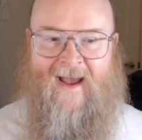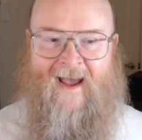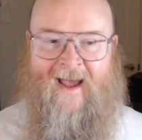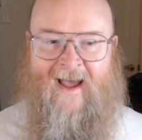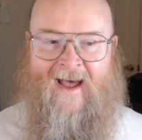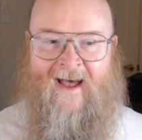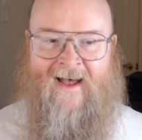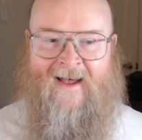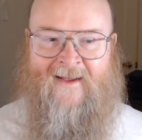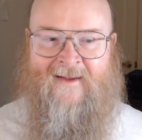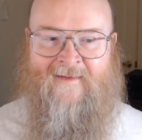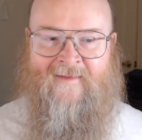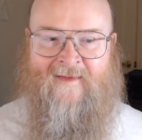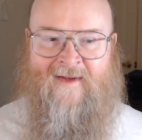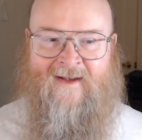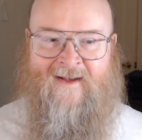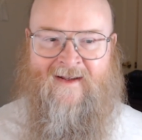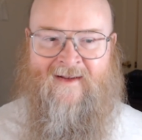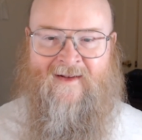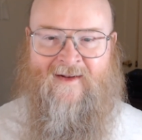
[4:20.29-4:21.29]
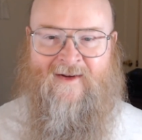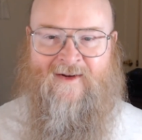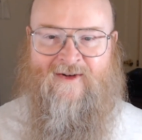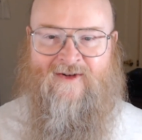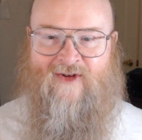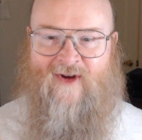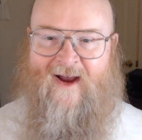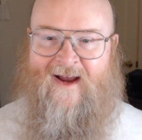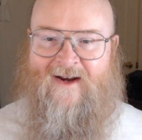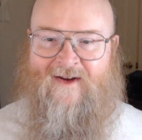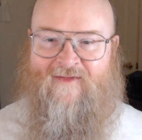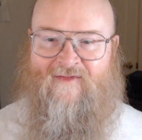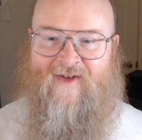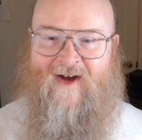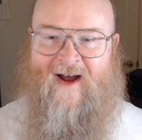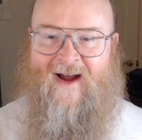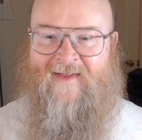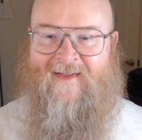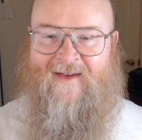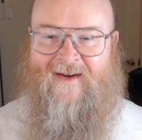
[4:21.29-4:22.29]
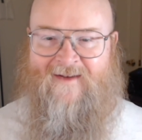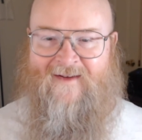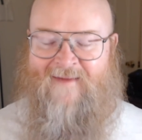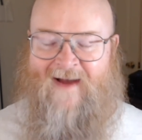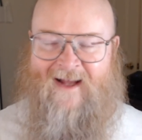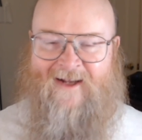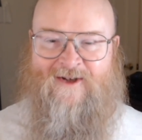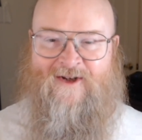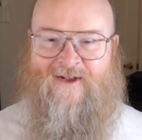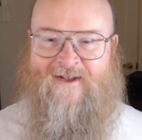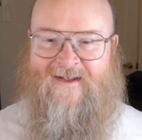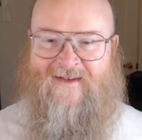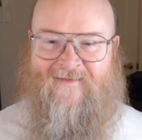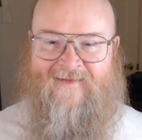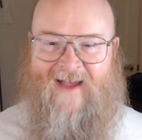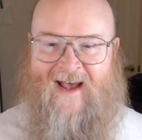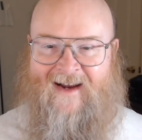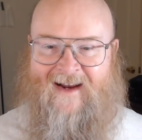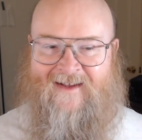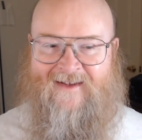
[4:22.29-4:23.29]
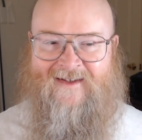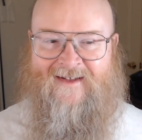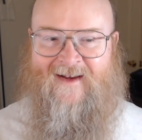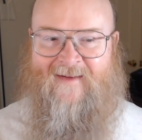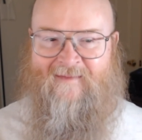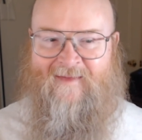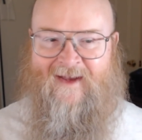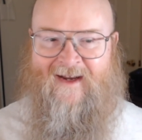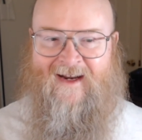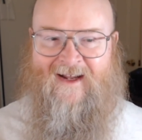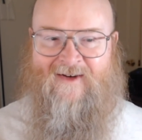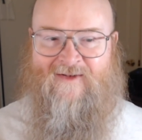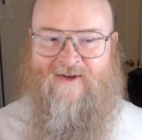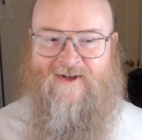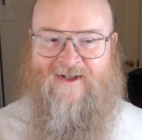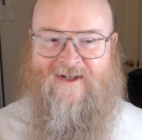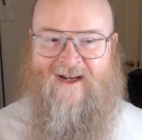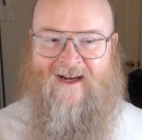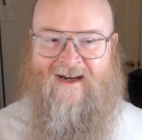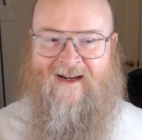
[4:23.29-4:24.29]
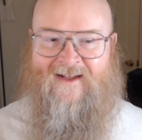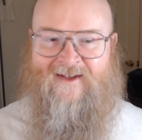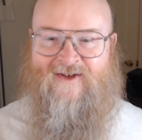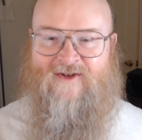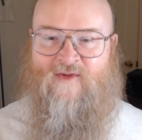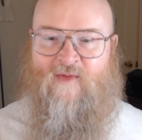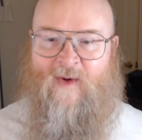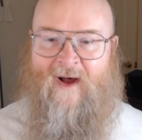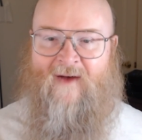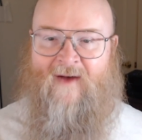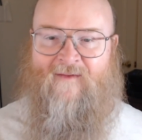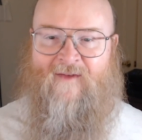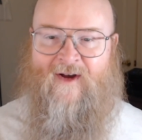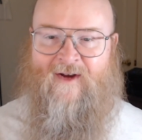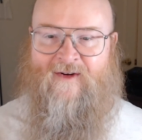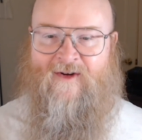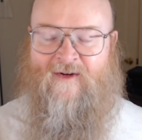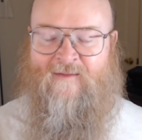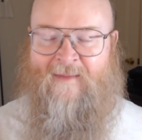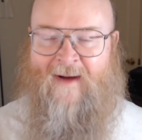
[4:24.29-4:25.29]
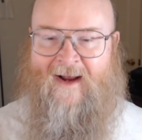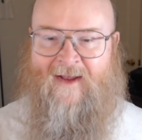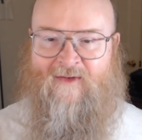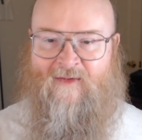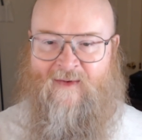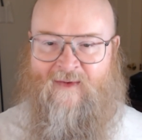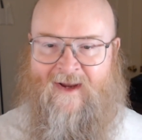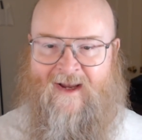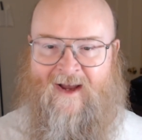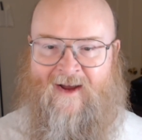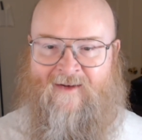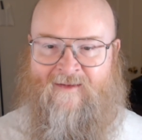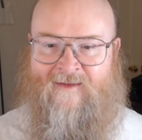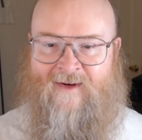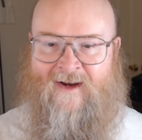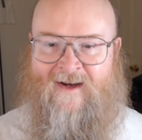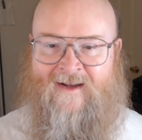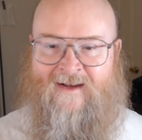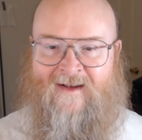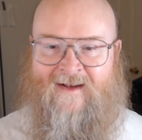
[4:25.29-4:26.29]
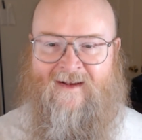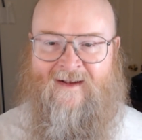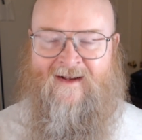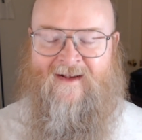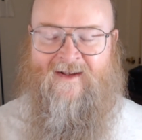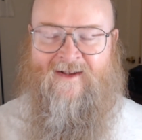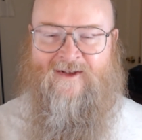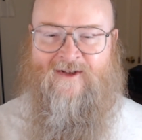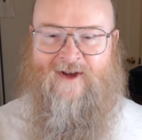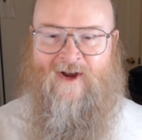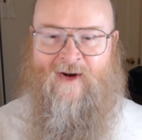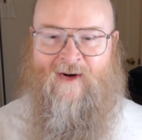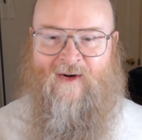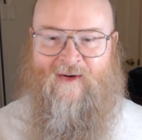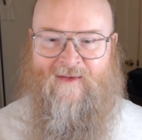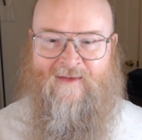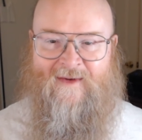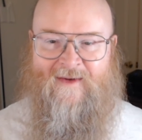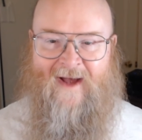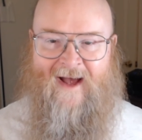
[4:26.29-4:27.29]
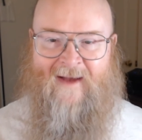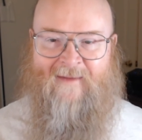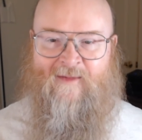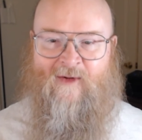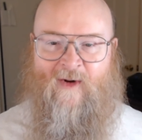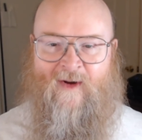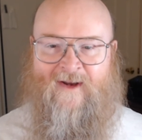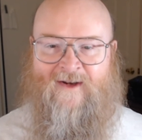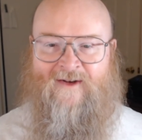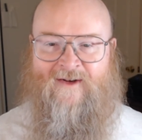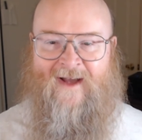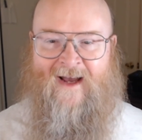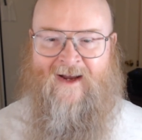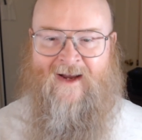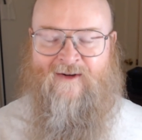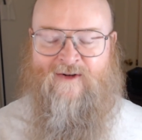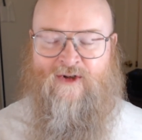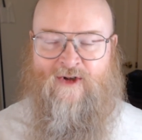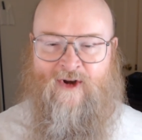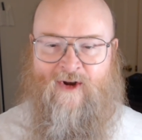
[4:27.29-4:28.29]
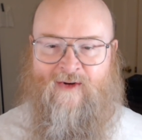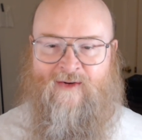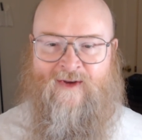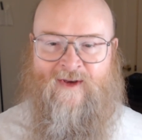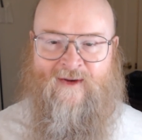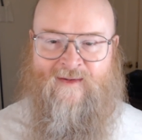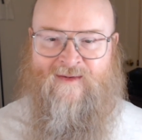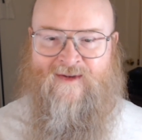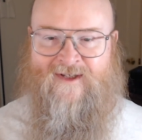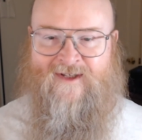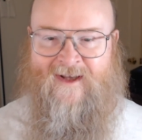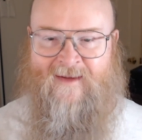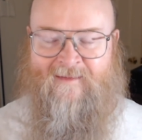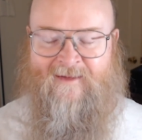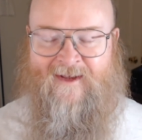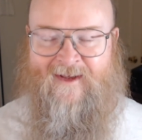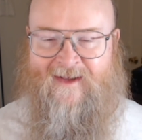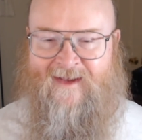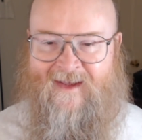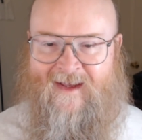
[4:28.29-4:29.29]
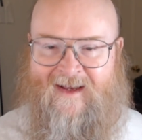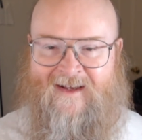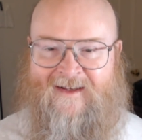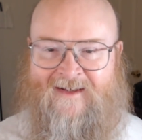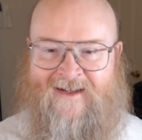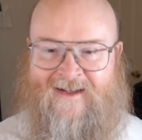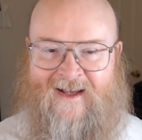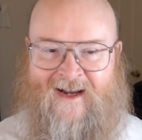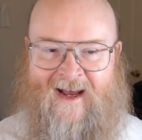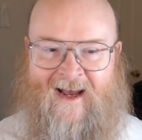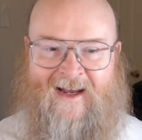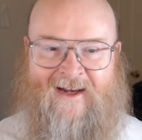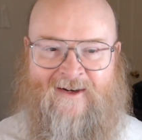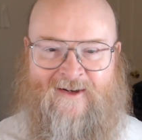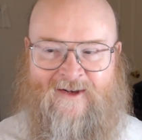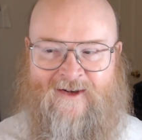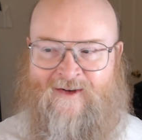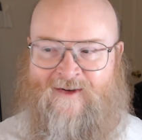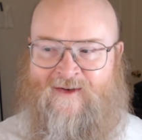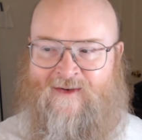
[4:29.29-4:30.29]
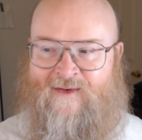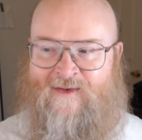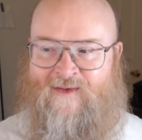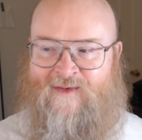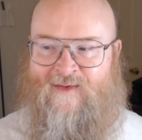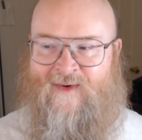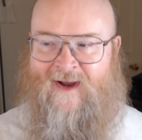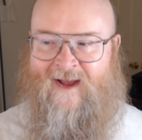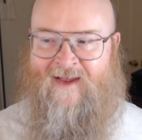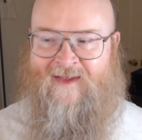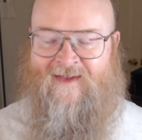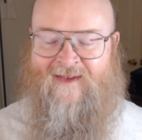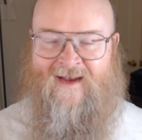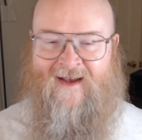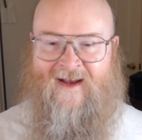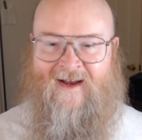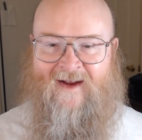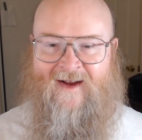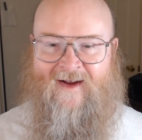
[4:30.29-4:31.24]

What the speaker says: And trying to find the dimensions of that is something interesting. It's 1200 by 300. So I'm going to now show you some of the things that I do with